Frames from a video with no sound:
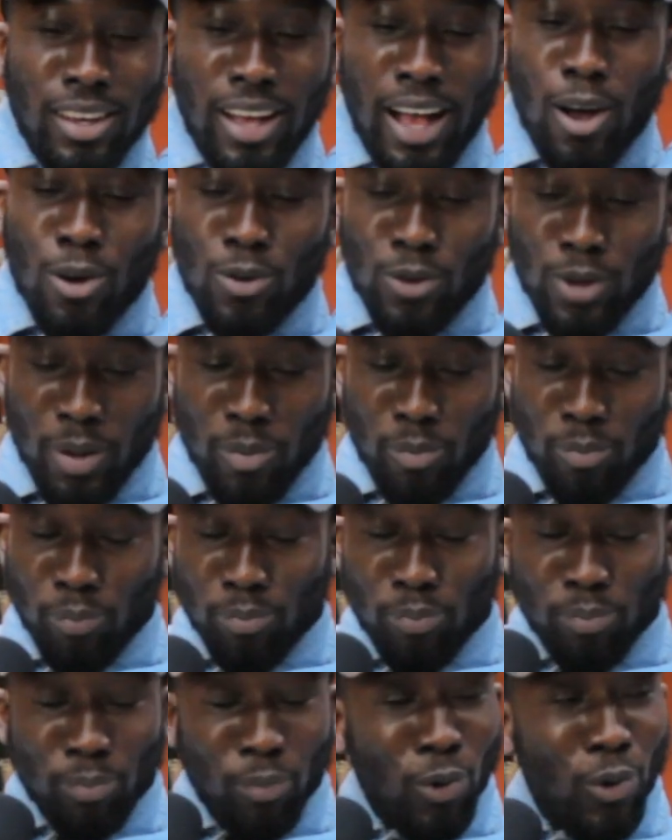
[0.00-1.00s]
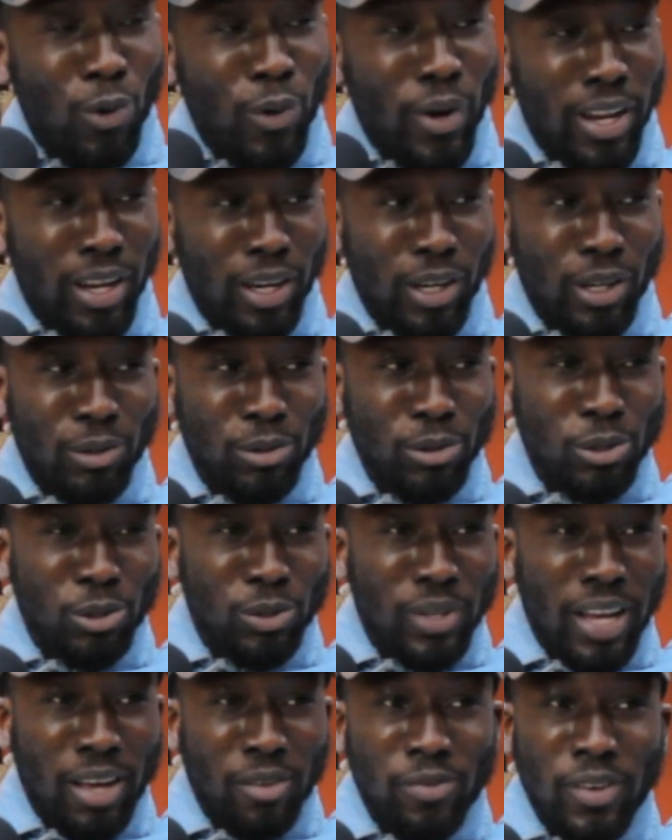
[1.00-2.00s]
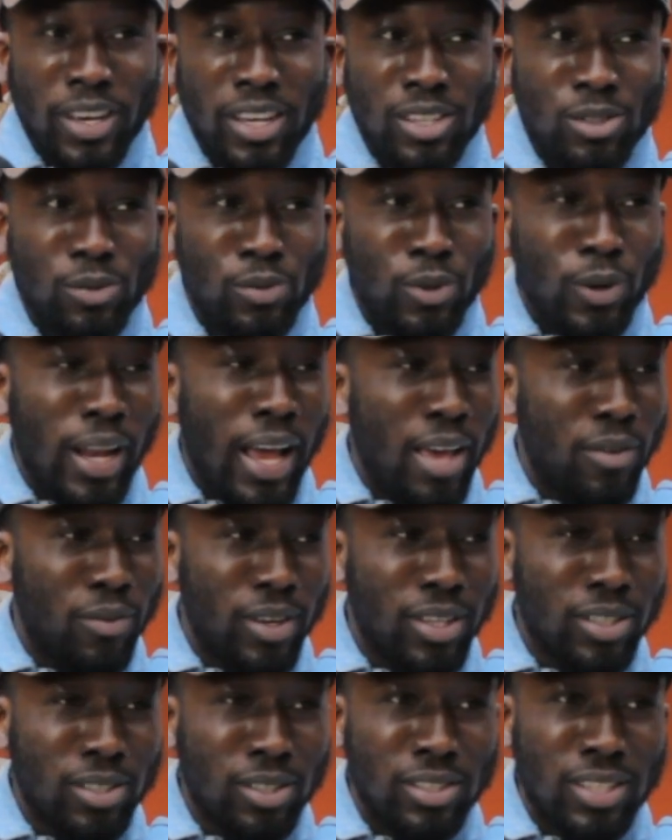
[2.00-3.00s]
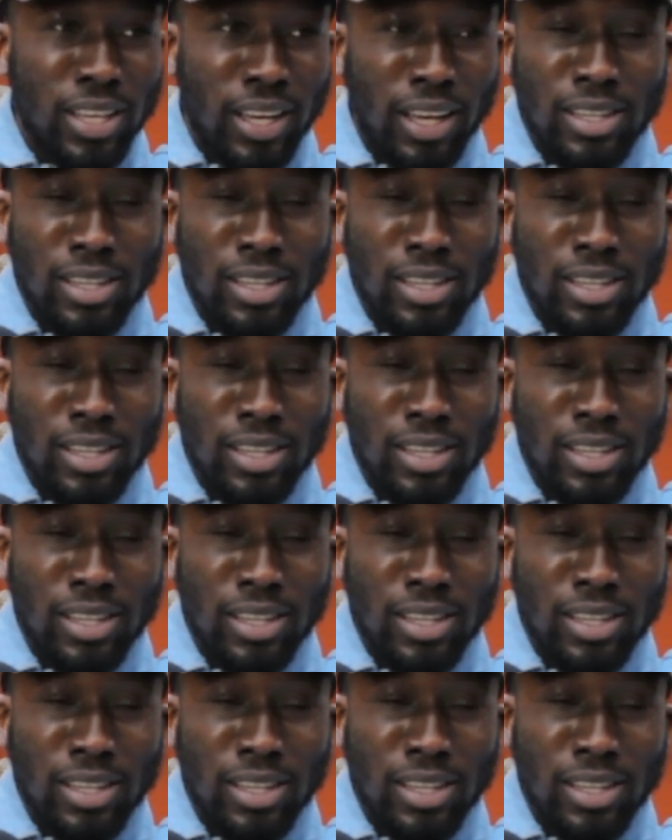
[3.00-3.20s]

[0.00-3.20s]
how important and crucial that phase of your life is because yeah.